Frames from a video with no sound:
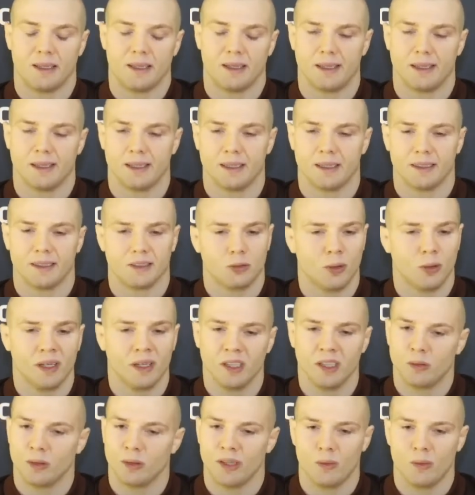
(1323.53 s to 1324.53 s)

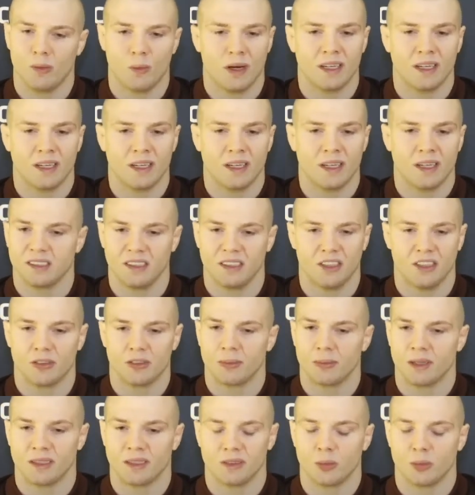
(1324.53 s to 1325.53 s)
2021 is the
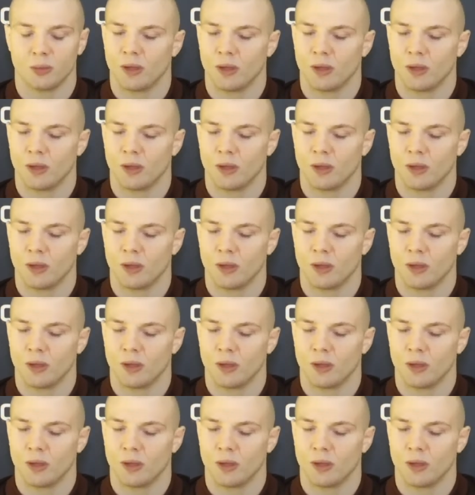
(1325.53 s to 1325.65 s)
year, man.